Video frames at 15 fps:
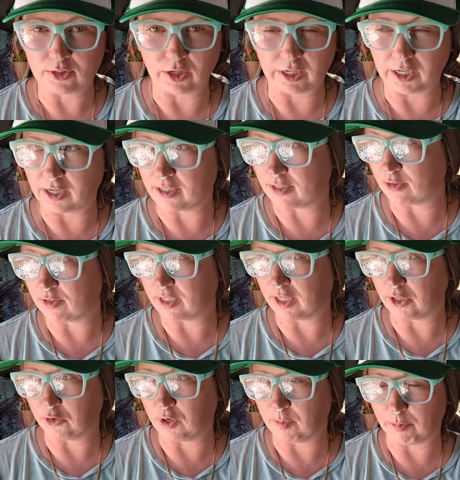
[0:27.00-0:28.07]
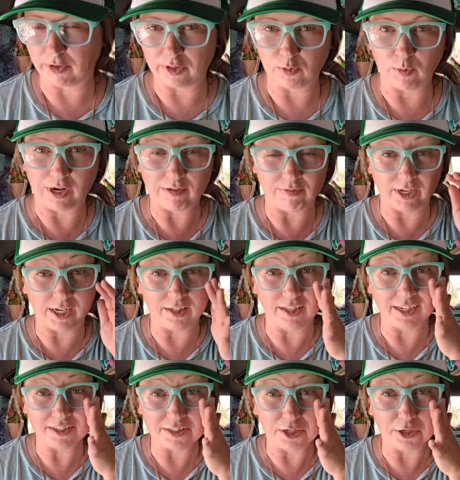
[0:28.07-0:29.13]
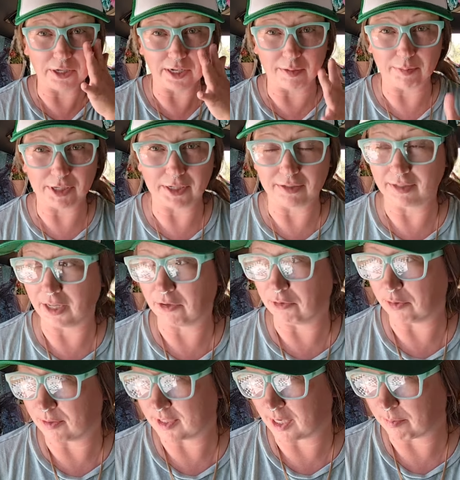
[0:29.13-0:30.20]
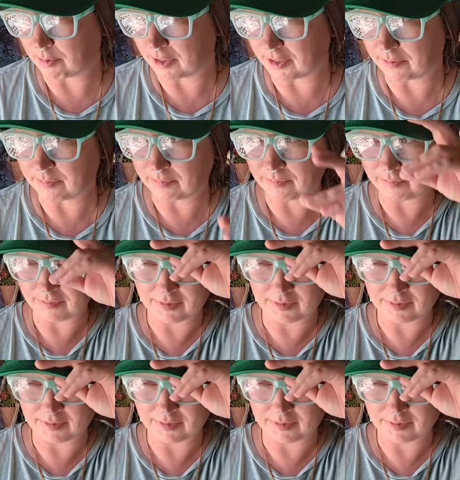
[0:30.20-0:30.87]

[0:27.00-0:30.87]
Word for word: Sorry guys, there's like a creeper in a white van like staring at me and I don't know what's happening.